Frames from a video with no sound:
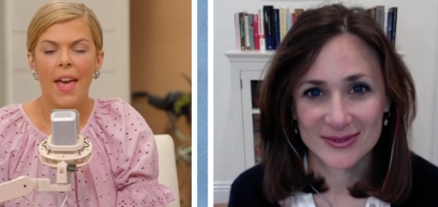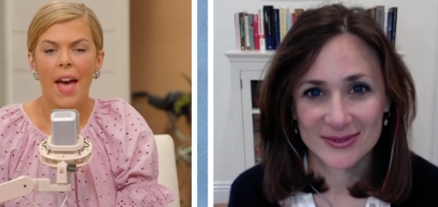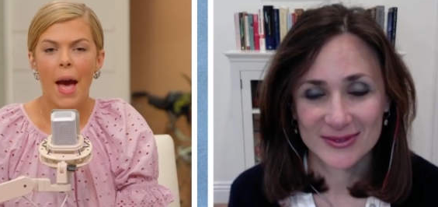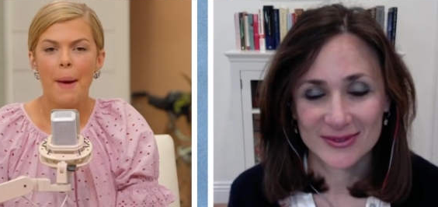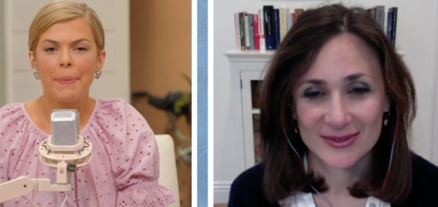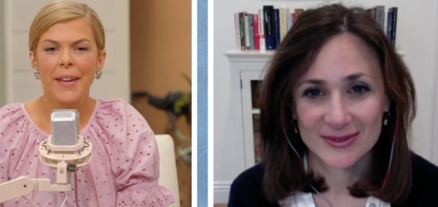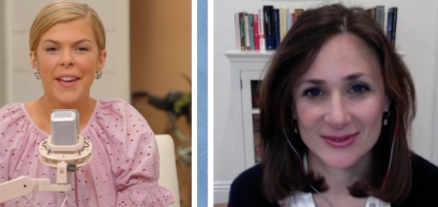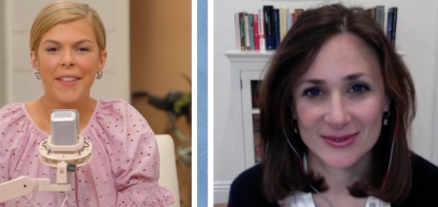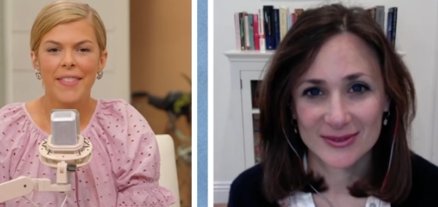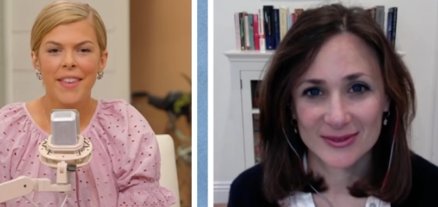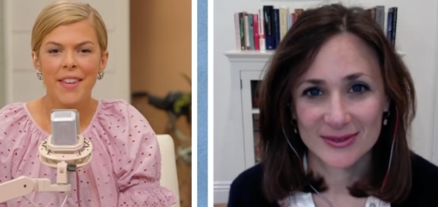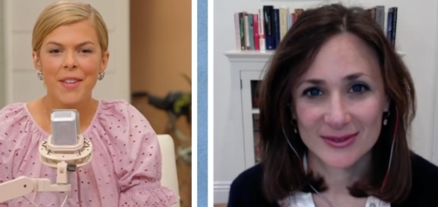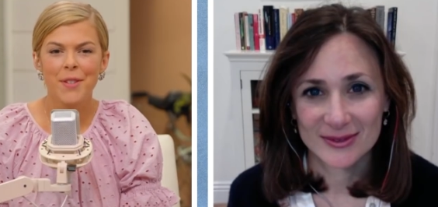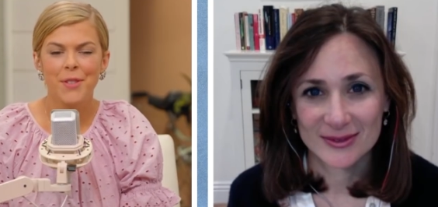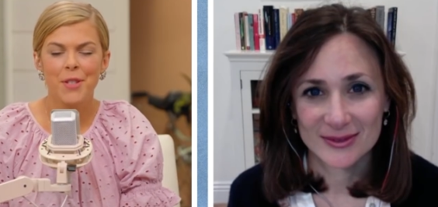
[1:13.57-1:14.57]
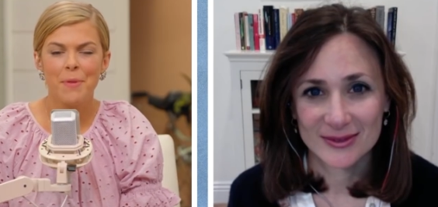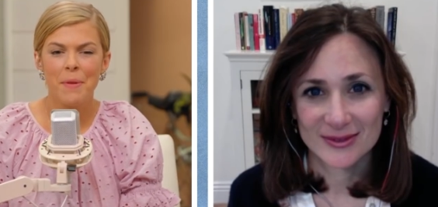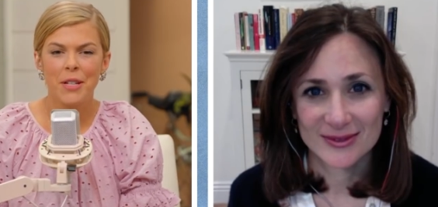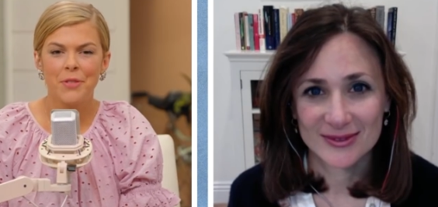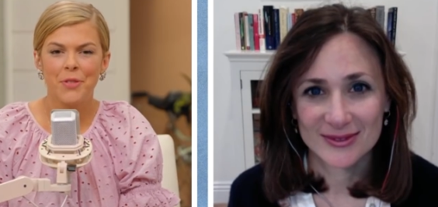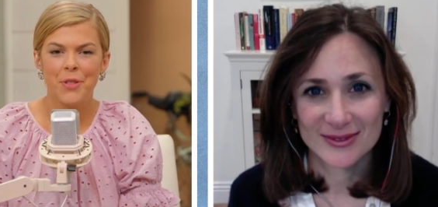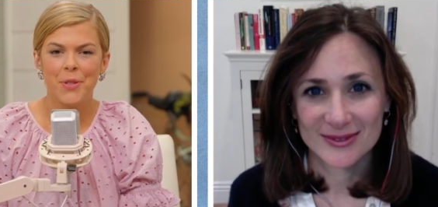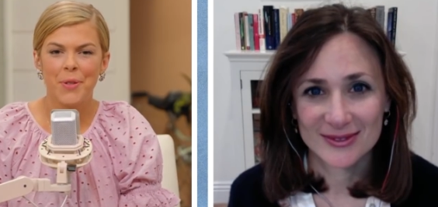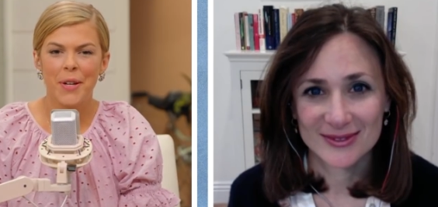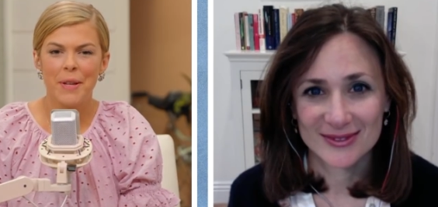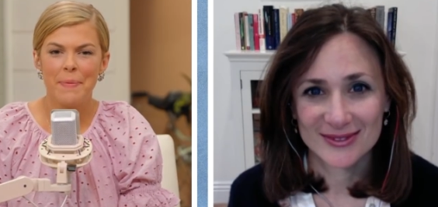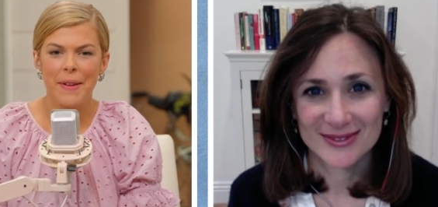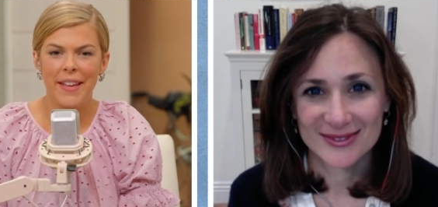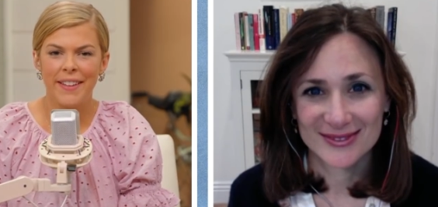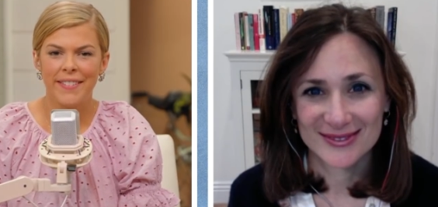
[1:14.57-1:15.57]
Speaker 1: Abigail, thank you so much for
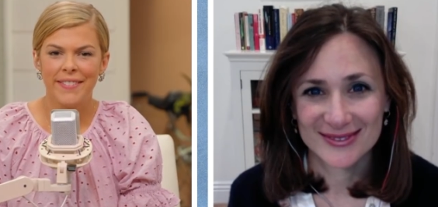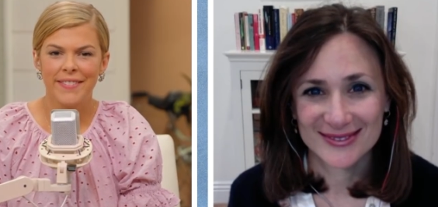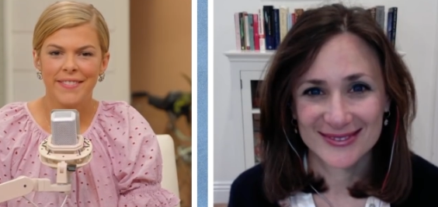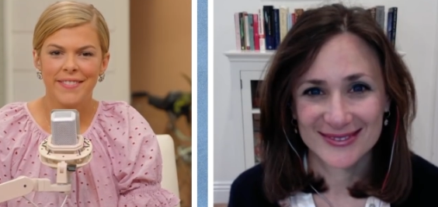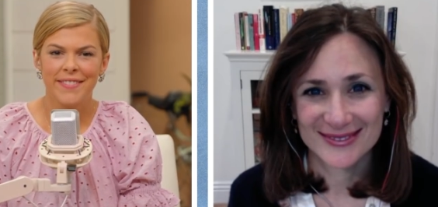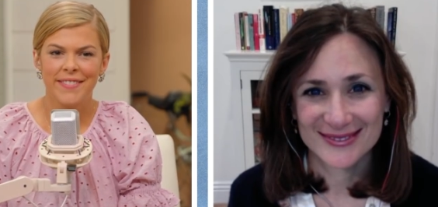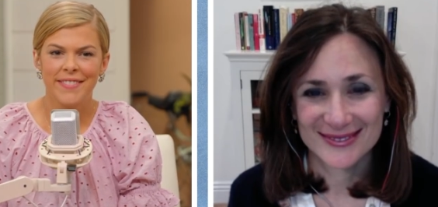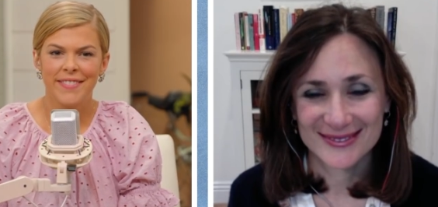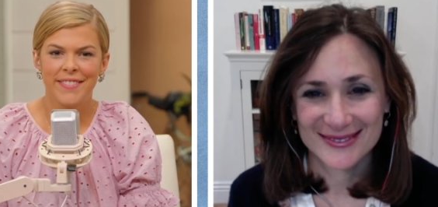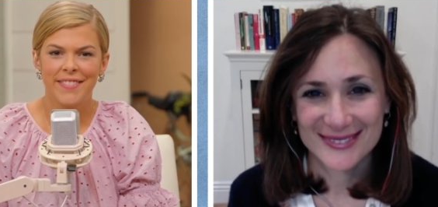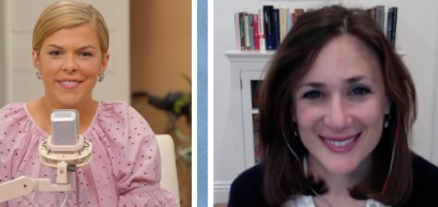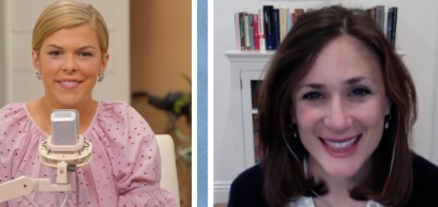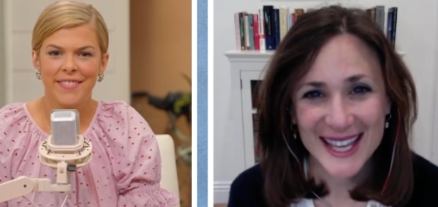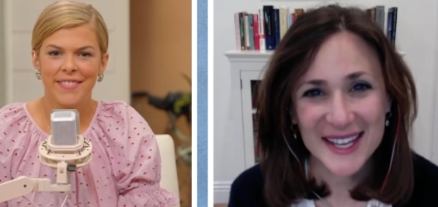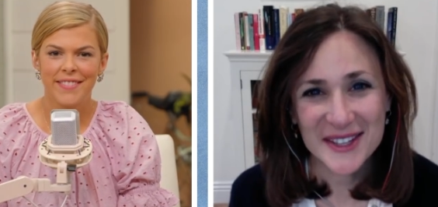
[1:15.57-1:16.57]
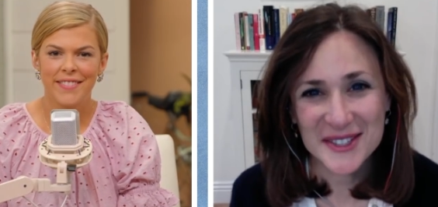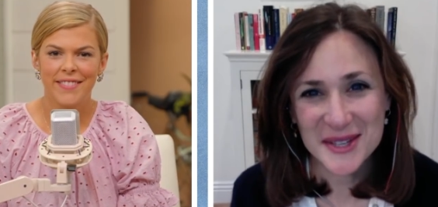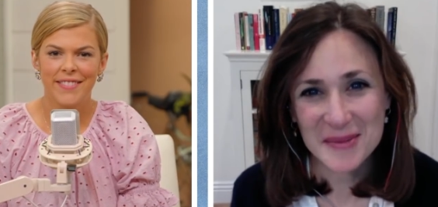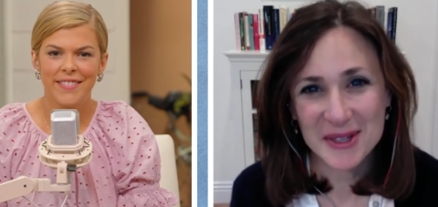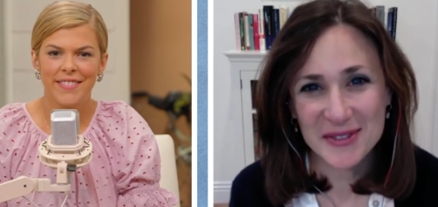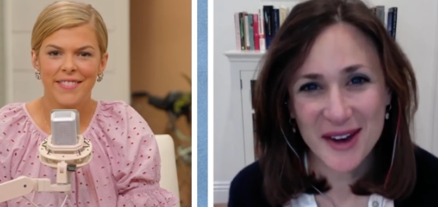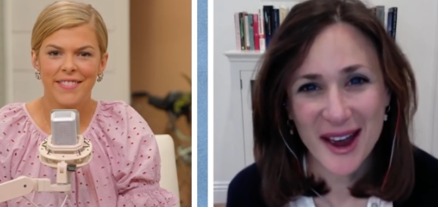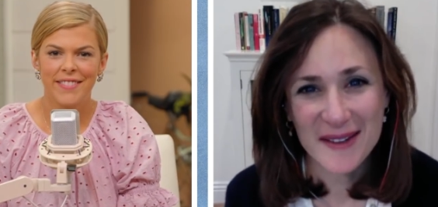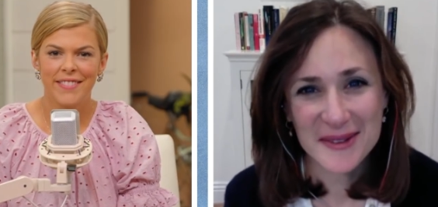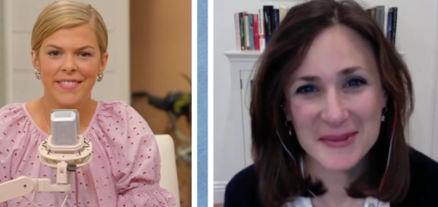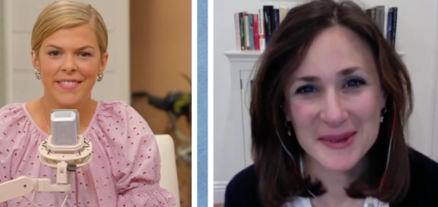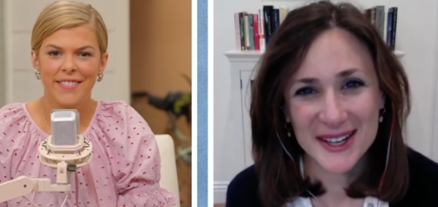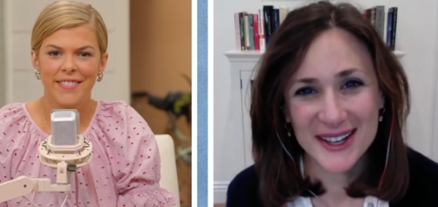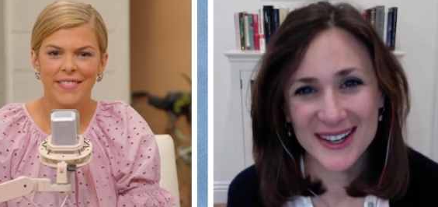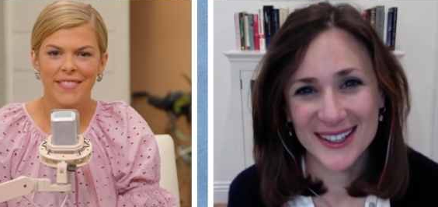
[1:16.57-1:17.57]
joining me.
Speaker 2: Thank you so much for having
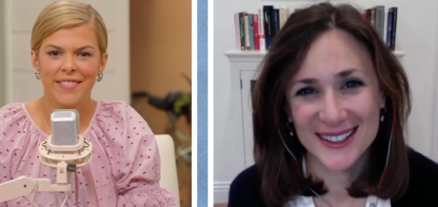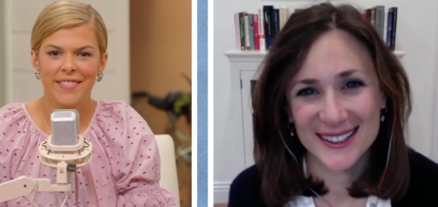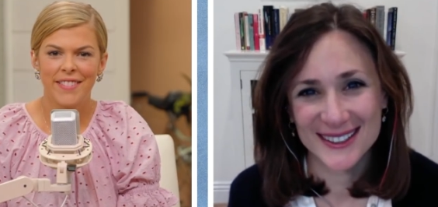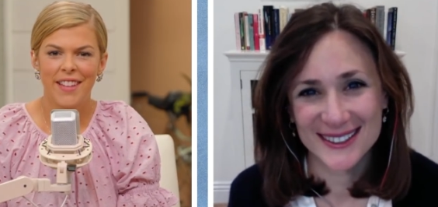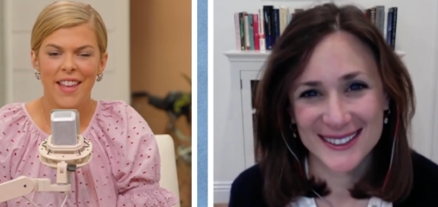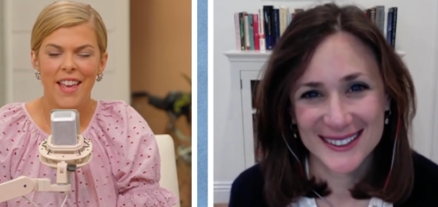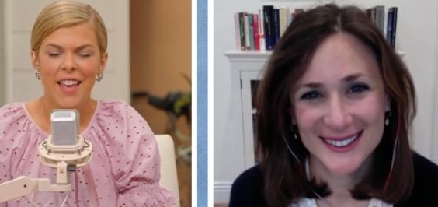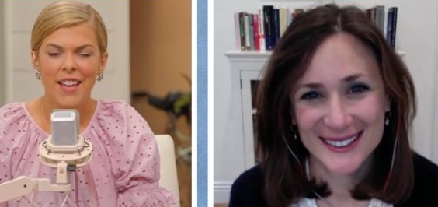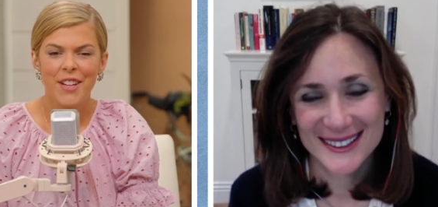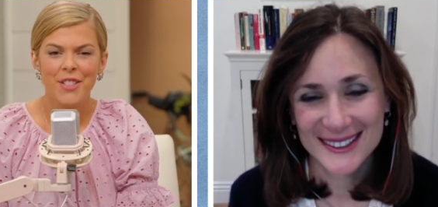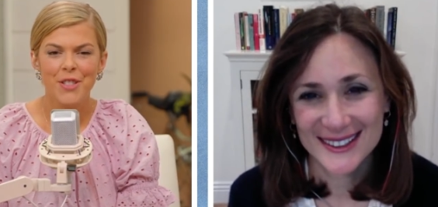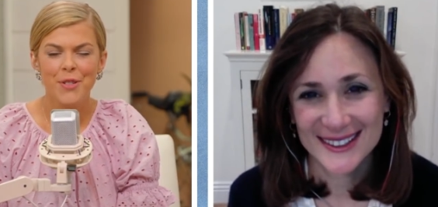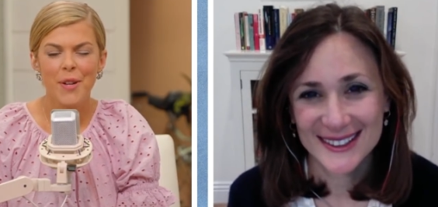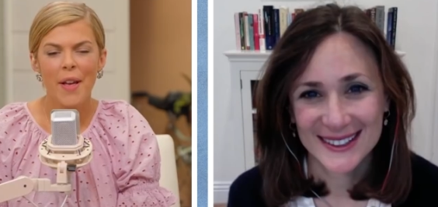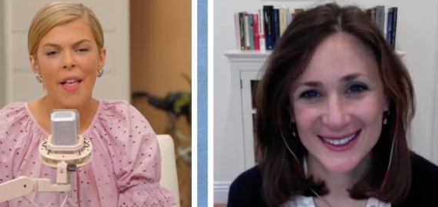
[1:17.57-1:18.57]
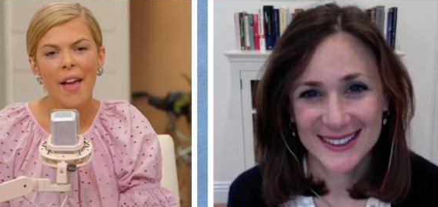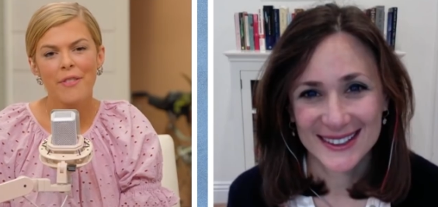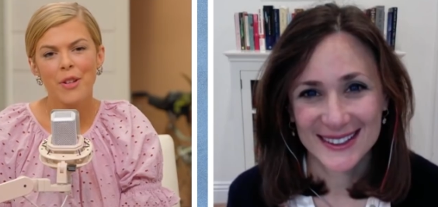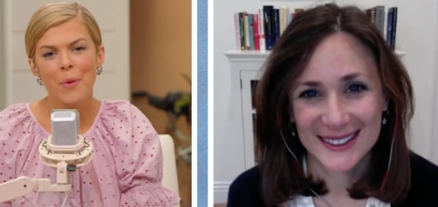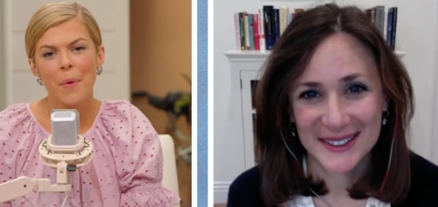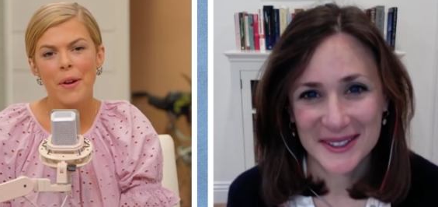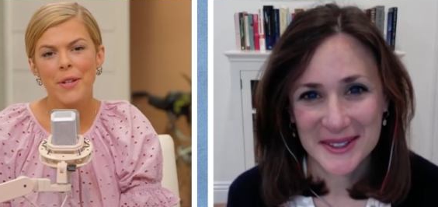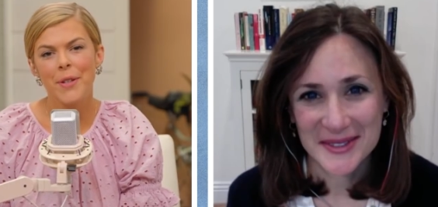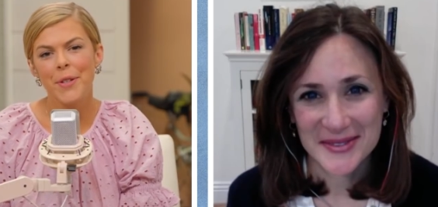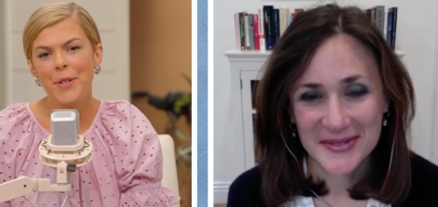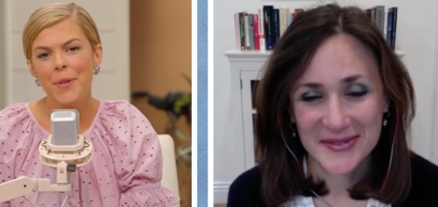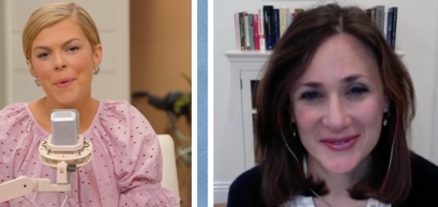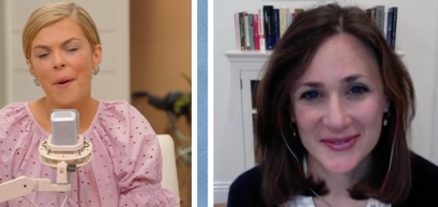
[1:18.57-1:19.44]
me on.
Speaker 1: Could you tell everyone who you